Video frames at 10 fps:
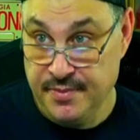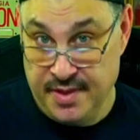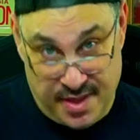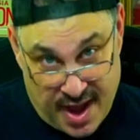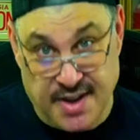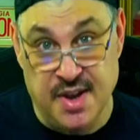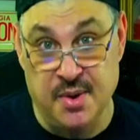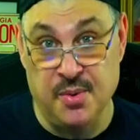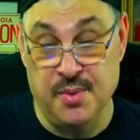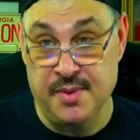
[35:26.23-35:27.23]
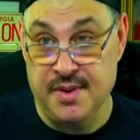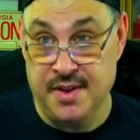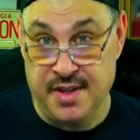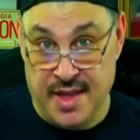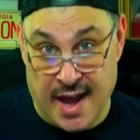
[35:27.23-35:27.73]
they knew
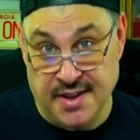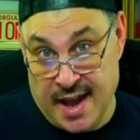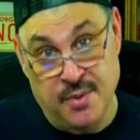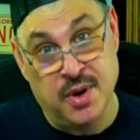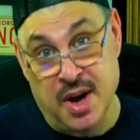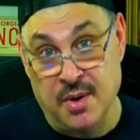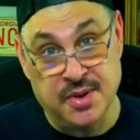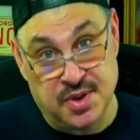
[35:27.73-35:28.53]
that they were going